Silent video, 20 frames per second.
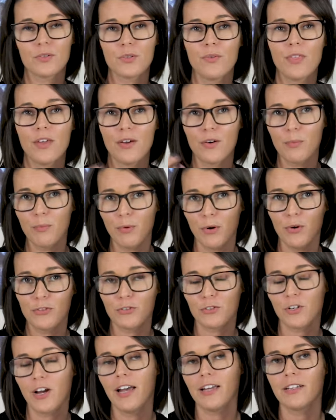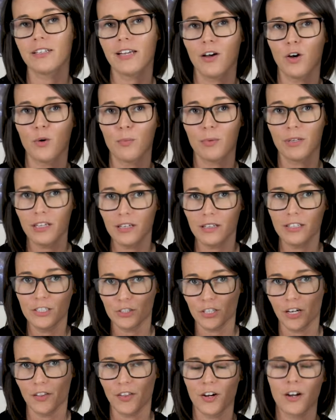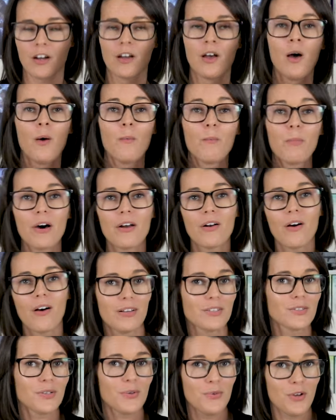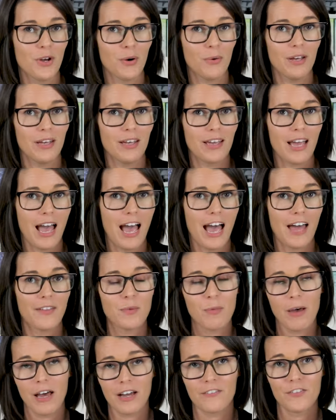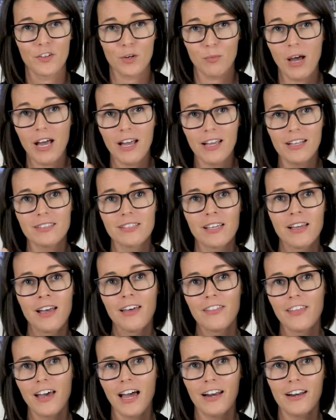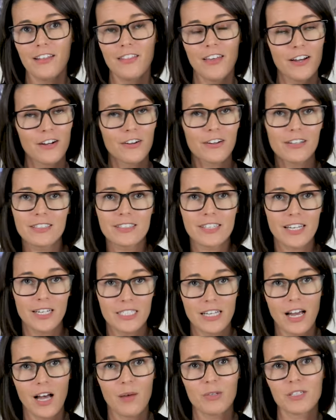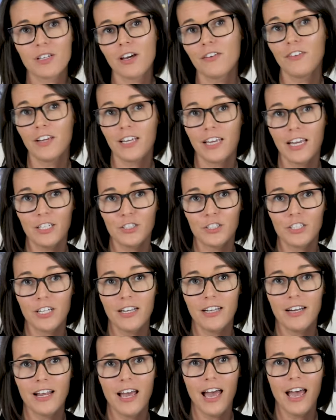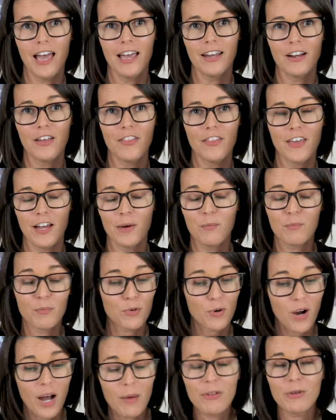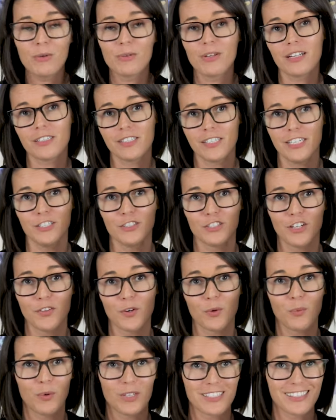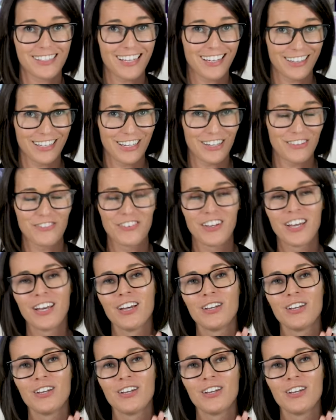So they are both trying to help heal each other, but also knowing at the back of their minds that they're in St. Thomas on vacation and they probably will not see each other once they leave.